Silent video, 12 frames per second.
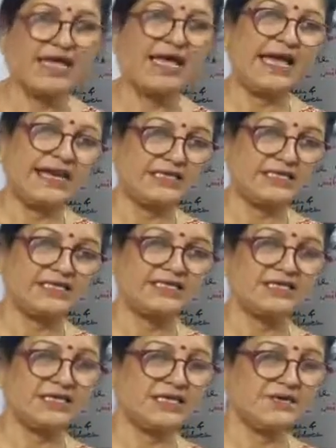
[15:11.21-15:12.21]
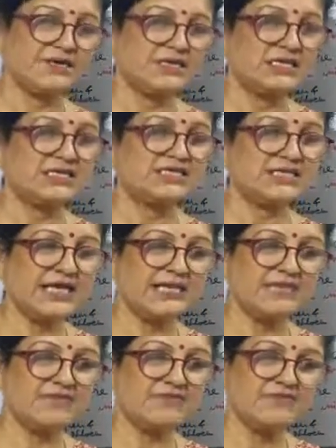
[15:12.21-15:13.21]
at that time
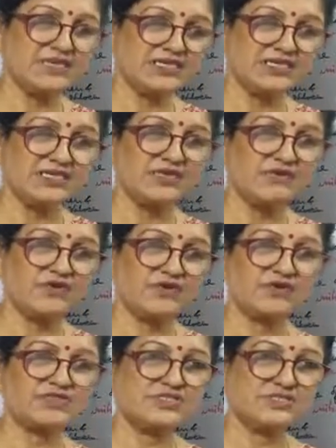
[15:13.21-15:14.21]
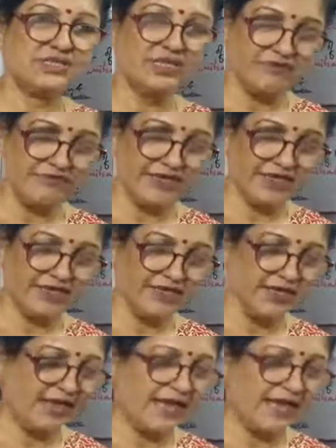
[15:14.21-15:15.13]
xylem vessel was living,